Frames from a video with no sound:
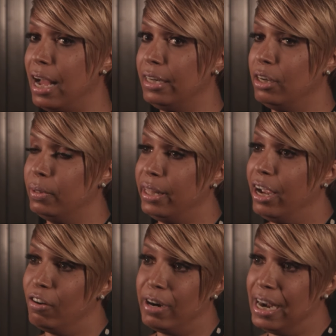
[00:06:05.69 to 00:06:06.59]
I know where they
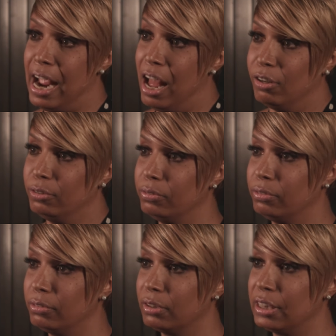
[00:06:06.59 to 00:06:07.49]
are right now
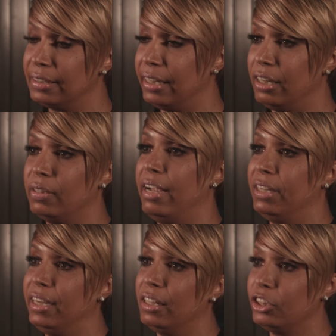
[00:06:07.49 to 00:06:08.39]
because they don't have
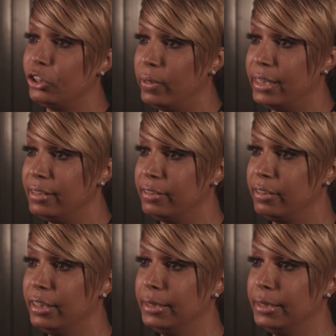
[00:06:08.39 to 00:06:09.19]
any other choice.